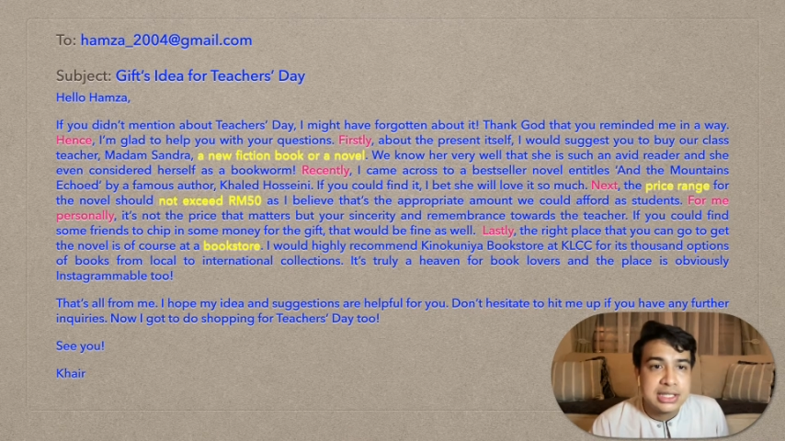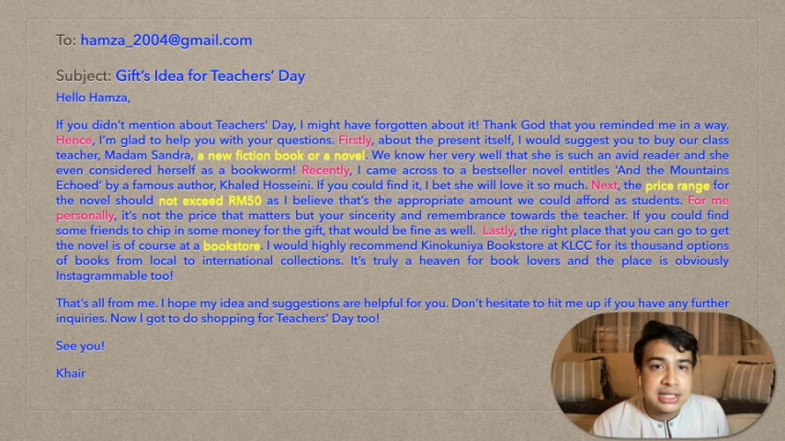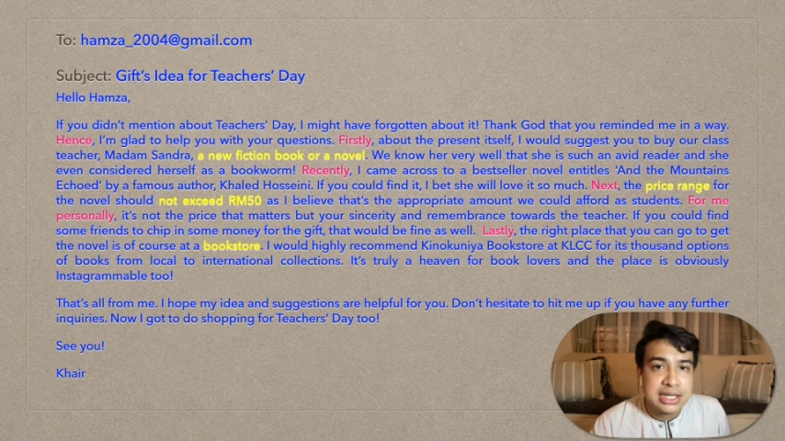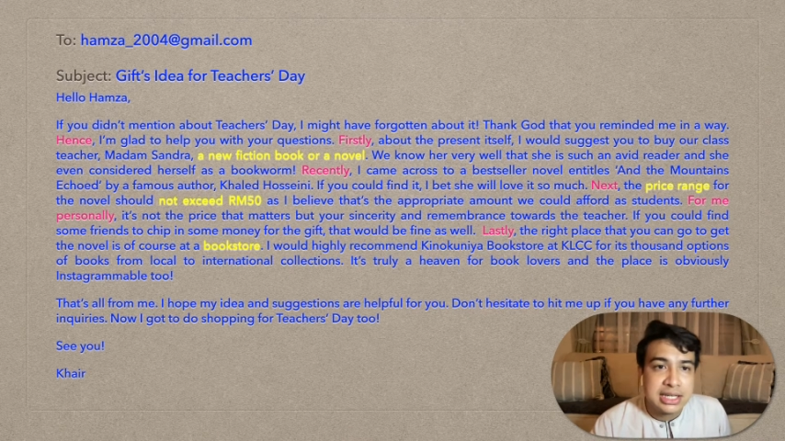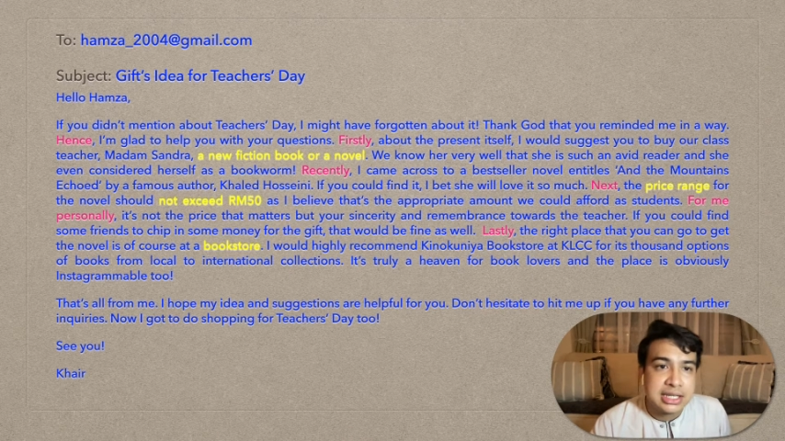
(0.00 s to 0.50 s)

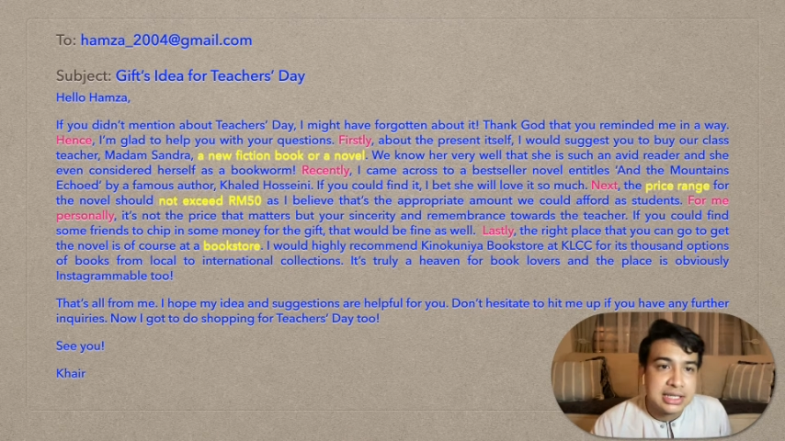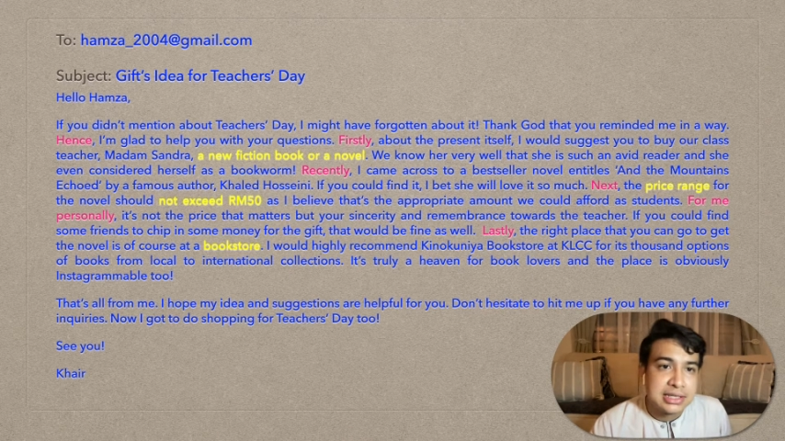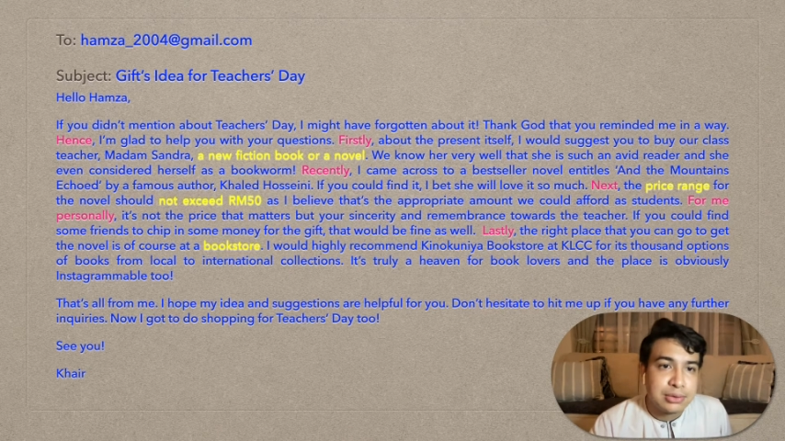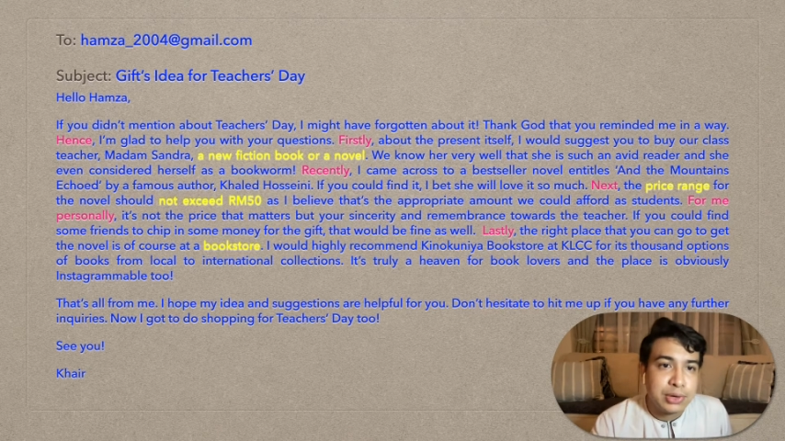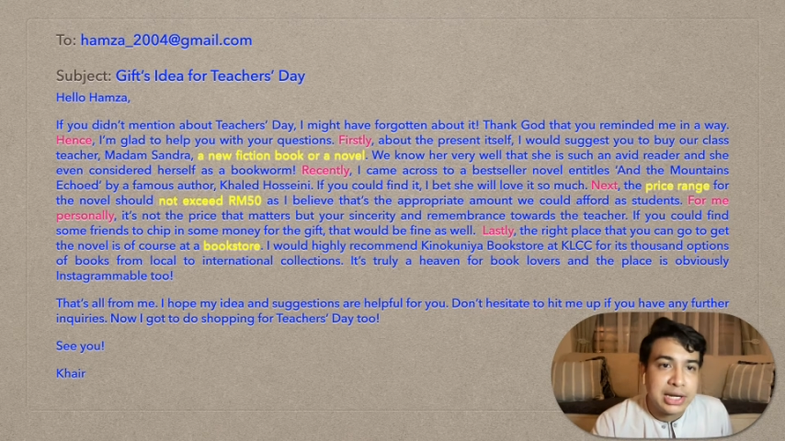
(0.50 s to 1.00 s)

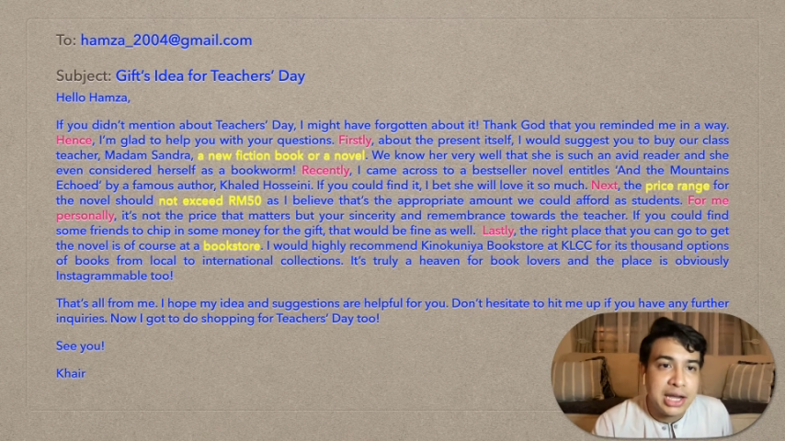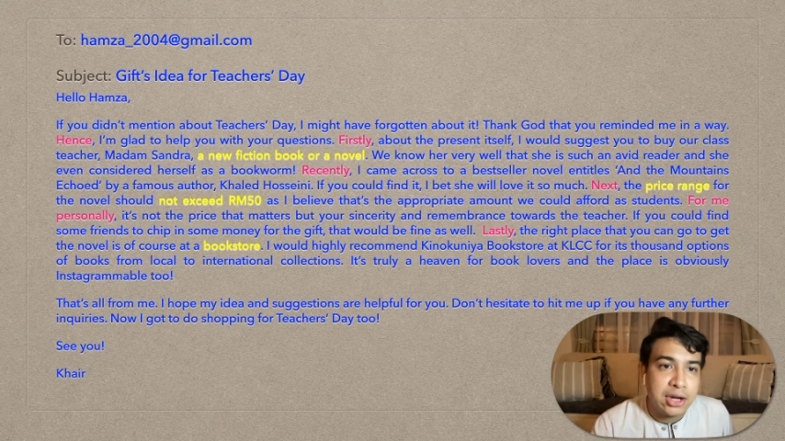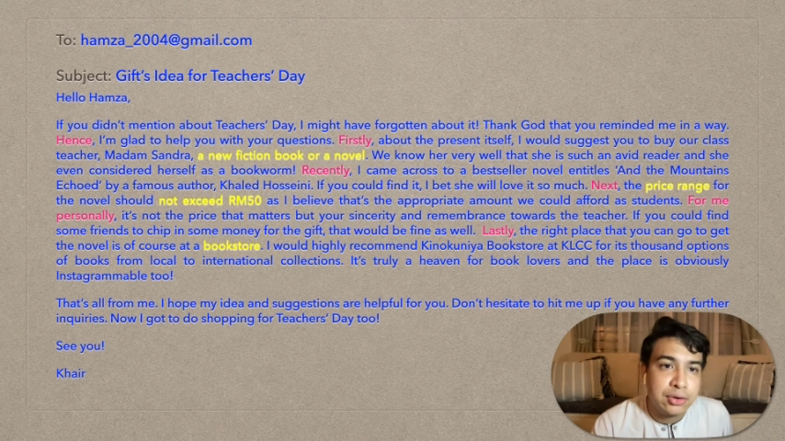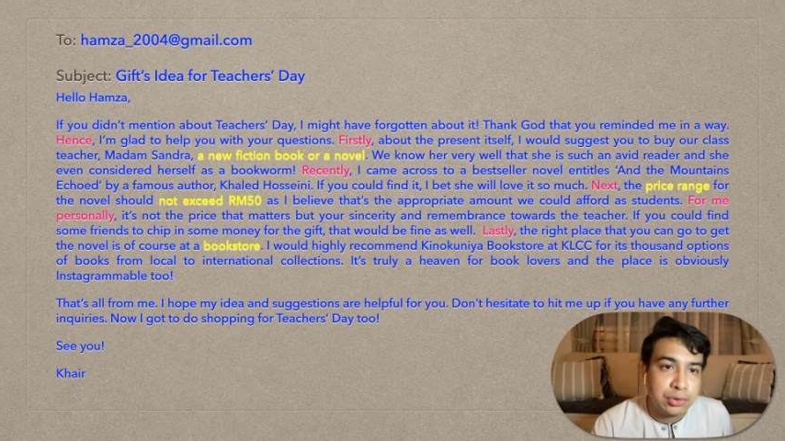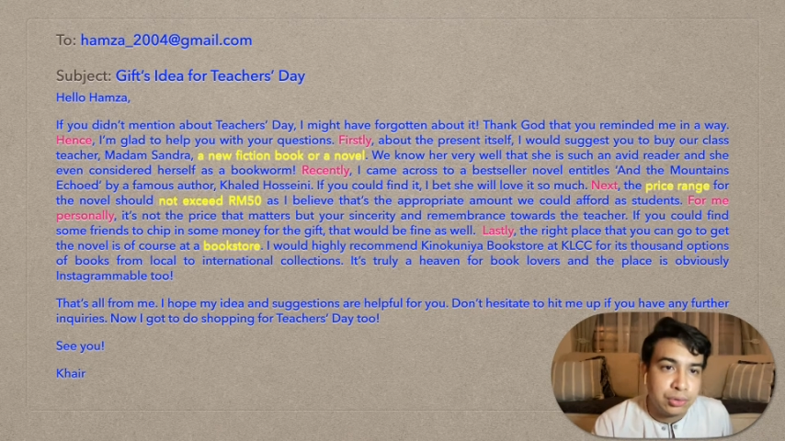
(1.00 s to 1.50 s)
Is what
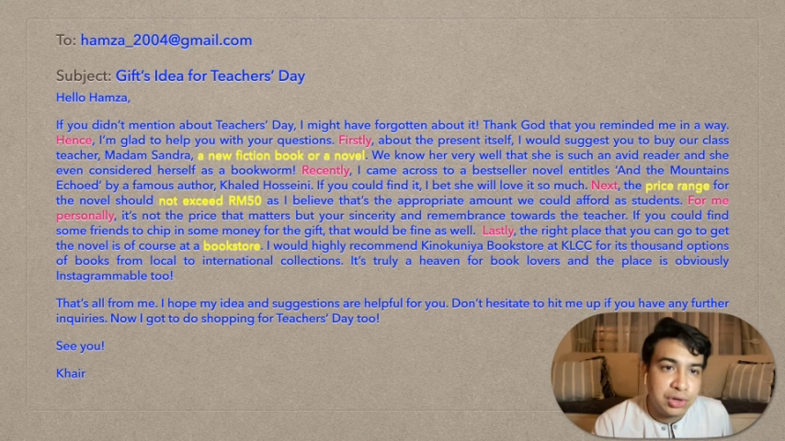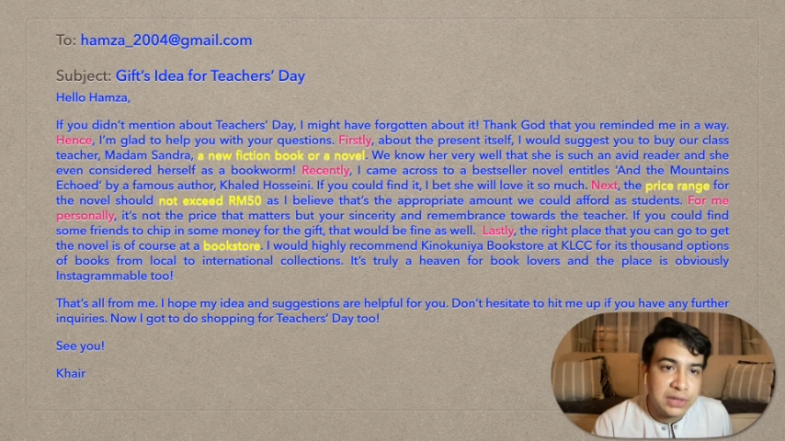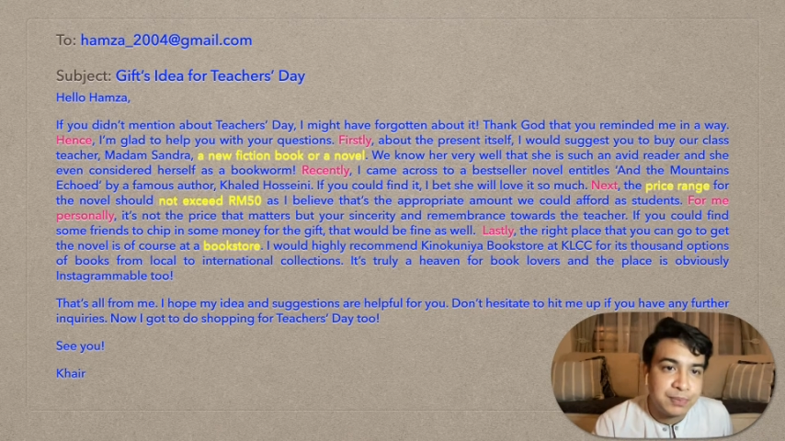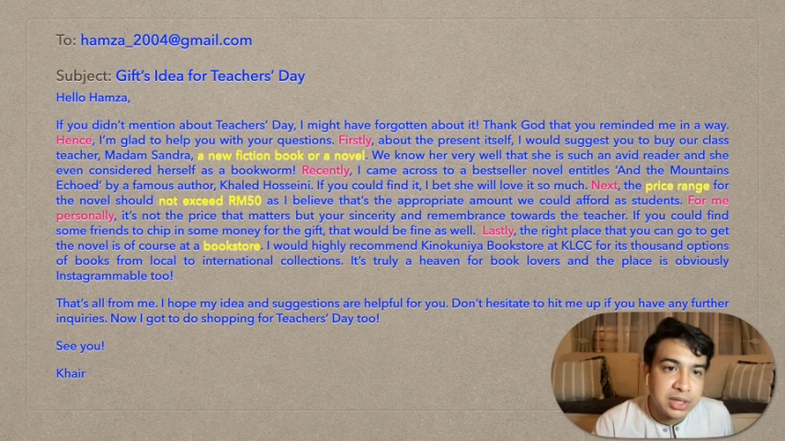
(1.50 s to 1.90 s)
I wrote.